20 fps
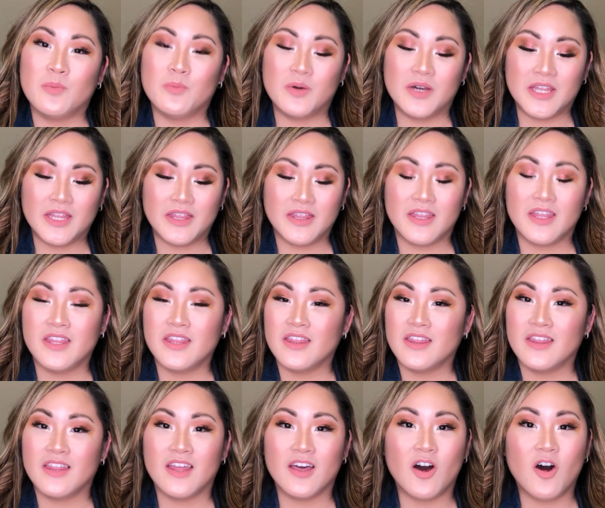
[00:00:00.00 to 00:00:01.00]
with
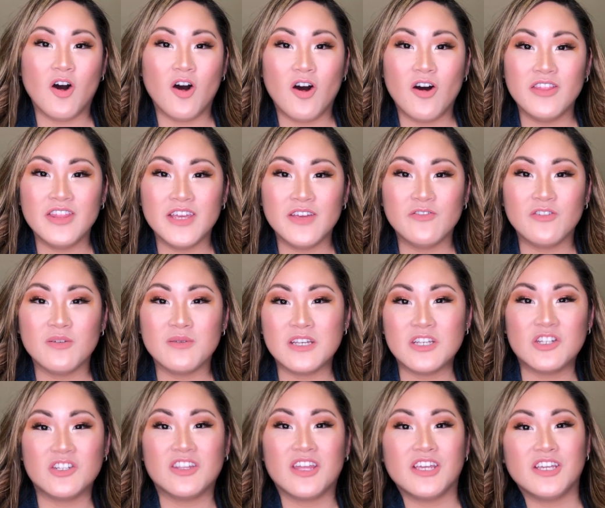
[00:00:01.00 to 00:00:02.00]
all the
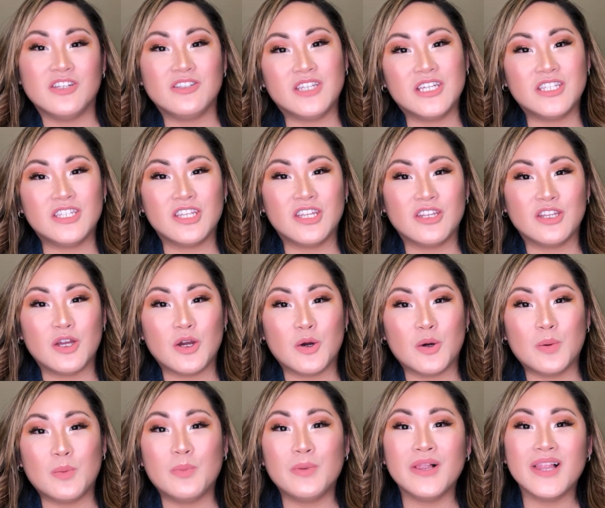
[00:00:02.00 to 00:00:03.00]
information that you need to
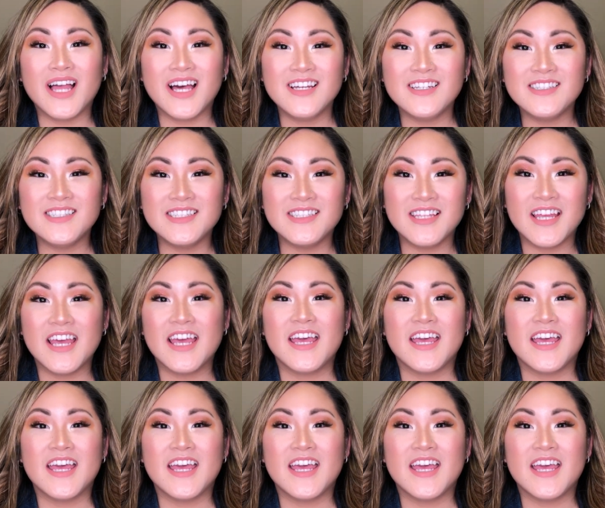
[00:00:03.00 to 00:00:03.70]
know, plus